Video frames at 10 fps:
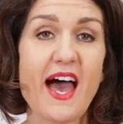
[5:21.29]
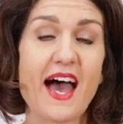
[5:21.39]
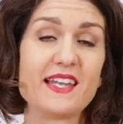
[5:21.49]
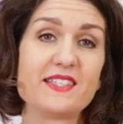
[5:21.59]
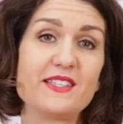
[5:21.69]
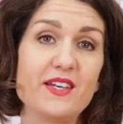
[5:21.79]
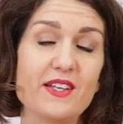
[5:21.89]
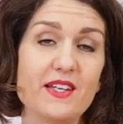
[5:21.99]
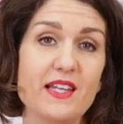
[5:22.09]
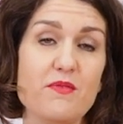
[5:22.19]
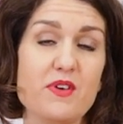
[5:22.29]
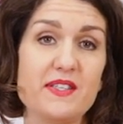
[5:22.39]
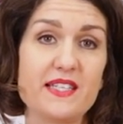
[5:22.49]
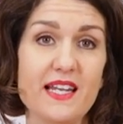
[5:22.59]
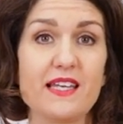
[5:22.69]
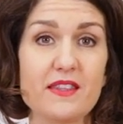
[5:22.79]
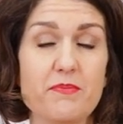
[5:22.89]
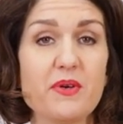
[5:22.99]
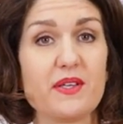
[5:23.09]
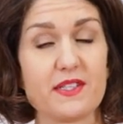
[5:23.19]
And certainly with Tilly and the
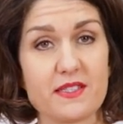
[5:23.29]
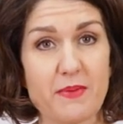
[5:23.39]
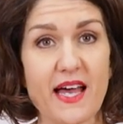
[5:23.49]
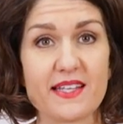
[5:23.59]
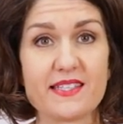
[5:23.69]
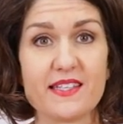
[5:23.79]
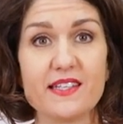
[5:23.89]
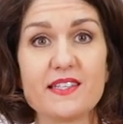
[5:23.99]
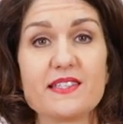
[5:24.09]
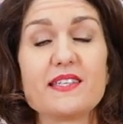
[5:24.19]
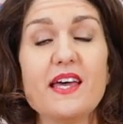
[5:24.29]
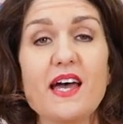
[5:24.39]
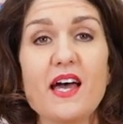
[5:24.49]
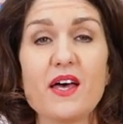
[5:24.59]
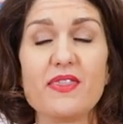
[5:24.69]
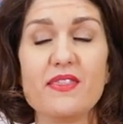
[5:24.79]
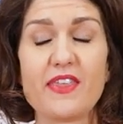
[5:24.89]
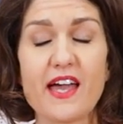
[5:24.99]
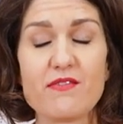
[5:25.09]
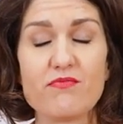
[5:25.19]
Buttons patterns,
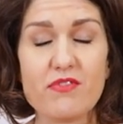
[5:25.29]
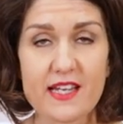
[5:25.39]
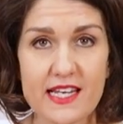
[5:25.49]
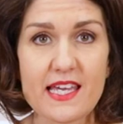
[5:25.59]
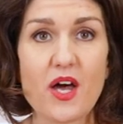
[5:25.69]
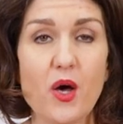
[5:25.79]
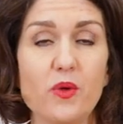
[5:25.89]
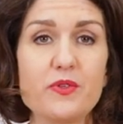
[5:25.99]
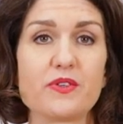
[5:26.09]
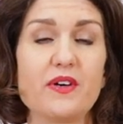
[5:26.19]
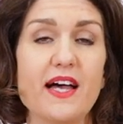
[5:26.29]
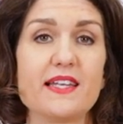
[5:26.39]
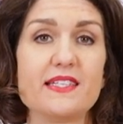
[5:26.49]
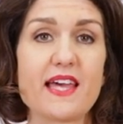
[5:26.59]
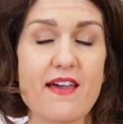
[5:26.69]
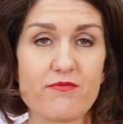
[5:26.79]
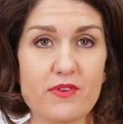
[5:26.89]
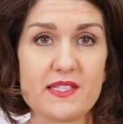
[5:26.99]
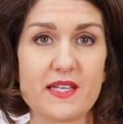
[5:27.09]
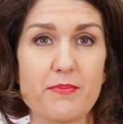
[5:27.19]
they really hold your hand
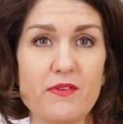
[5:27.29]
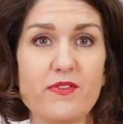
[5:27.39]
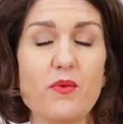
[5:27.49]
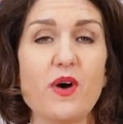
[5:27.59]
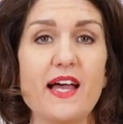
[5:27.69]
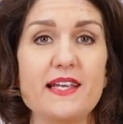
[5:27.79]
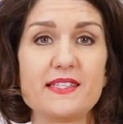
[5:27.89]
every step of the way.